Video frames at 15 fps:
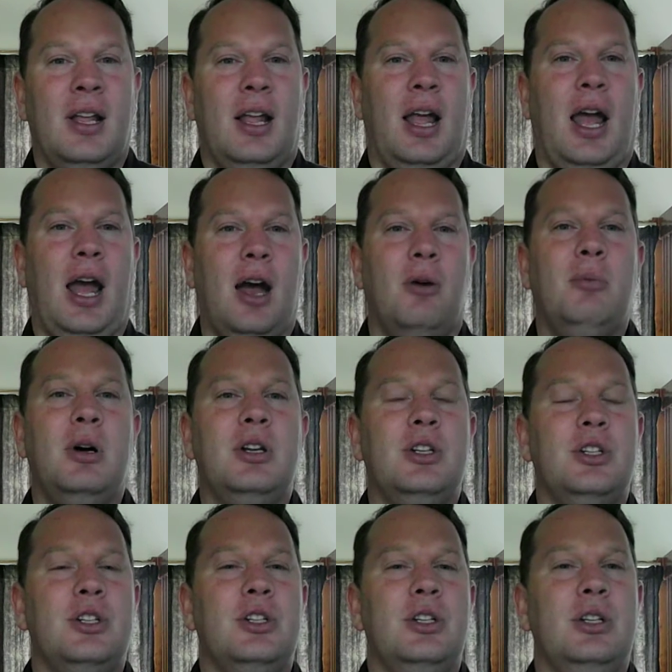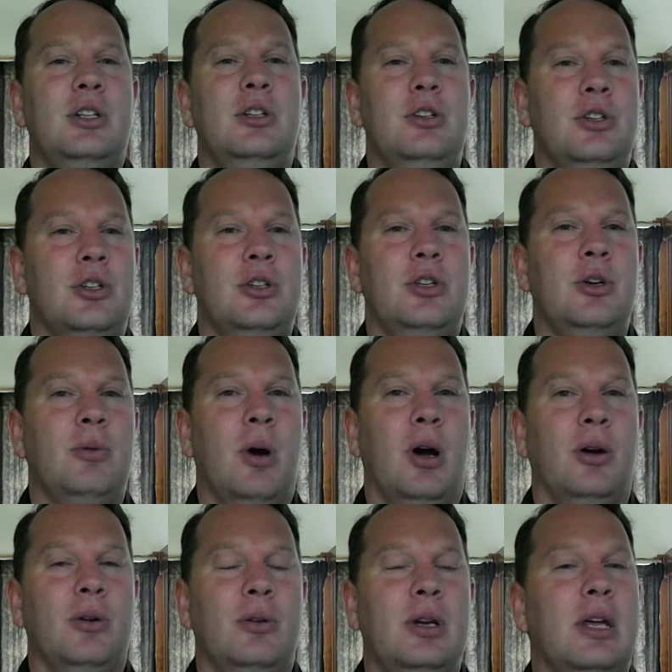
How much do you owe?